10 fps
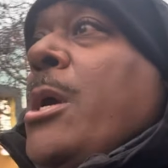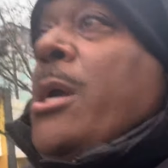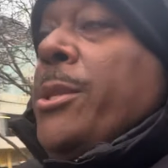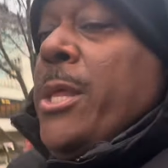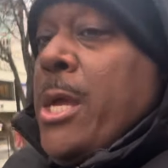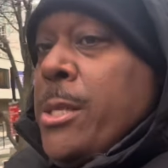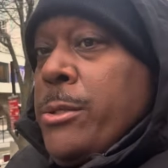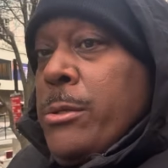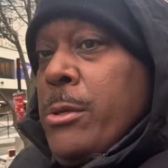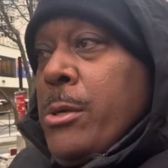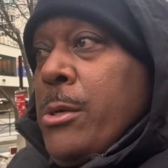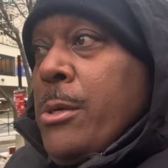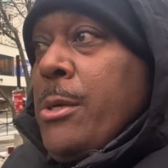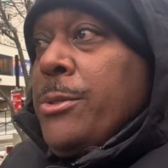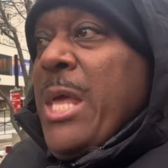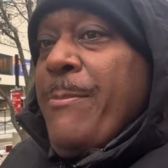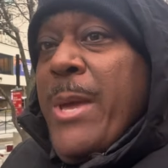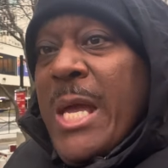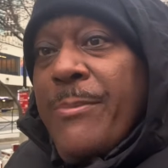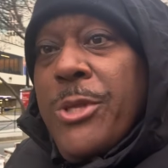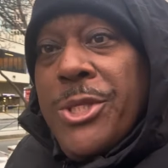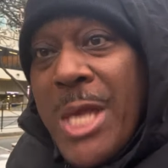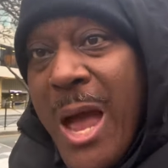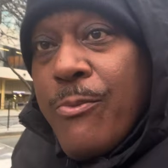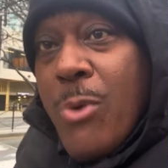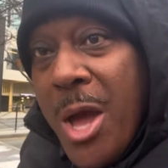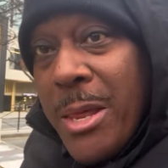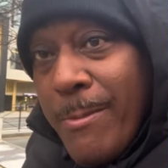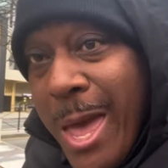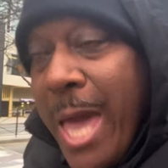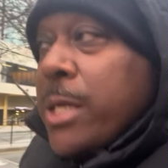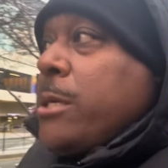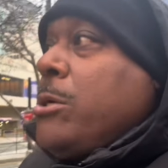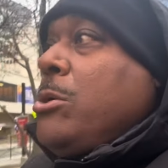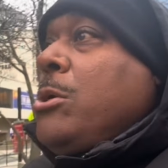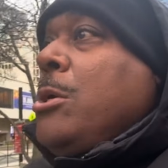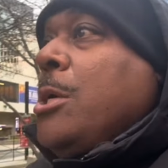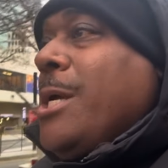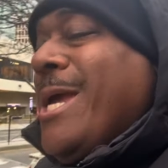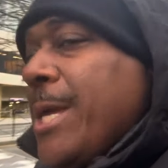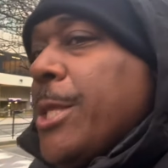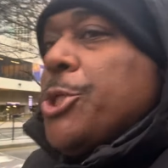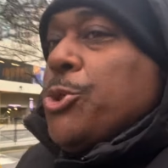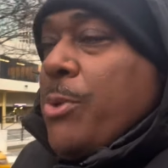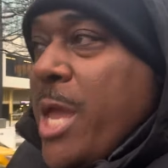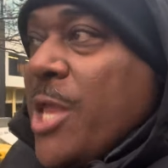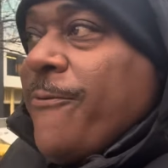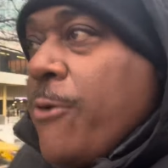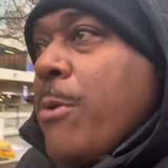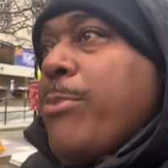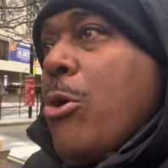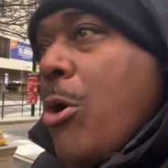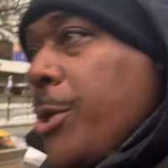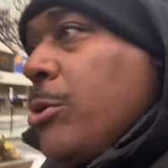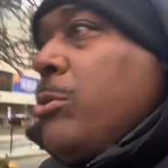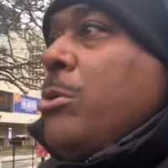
And then they pick up the top running back in the transfer portal,